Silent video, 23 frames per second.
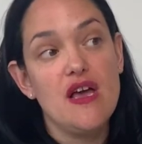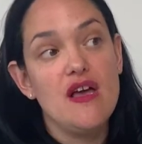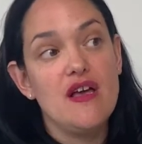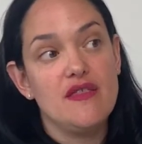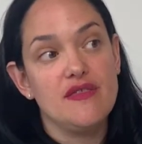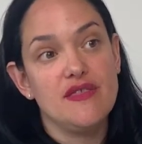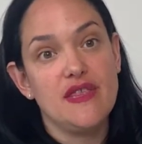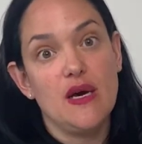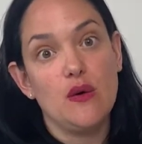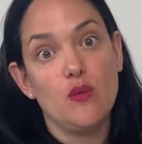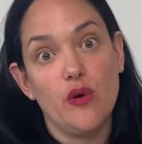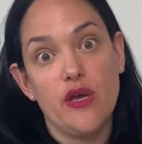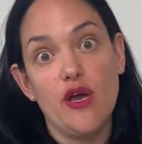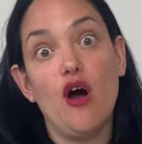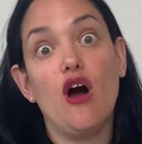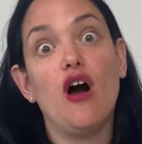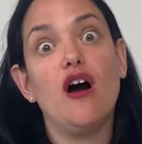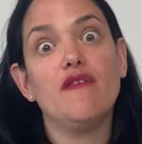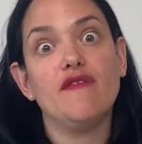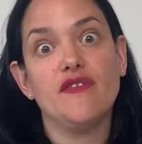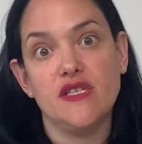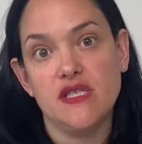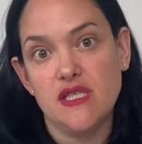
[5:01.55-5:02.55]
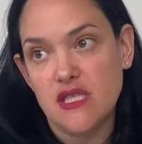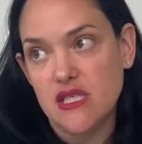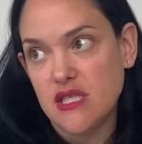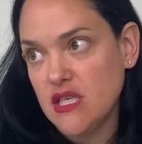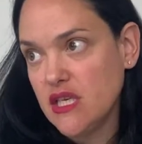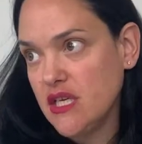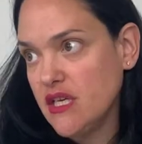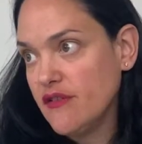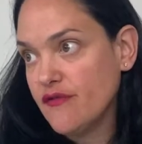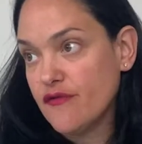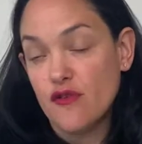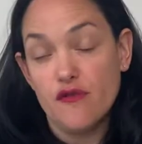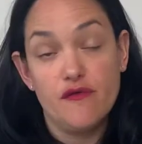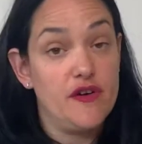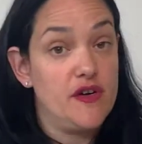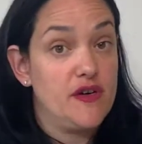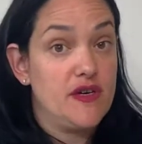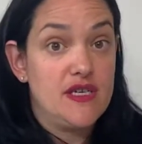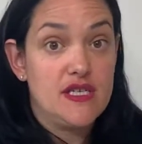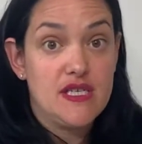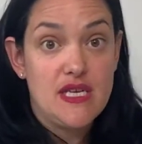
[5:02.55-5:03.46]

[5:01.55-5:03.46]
that we often see for various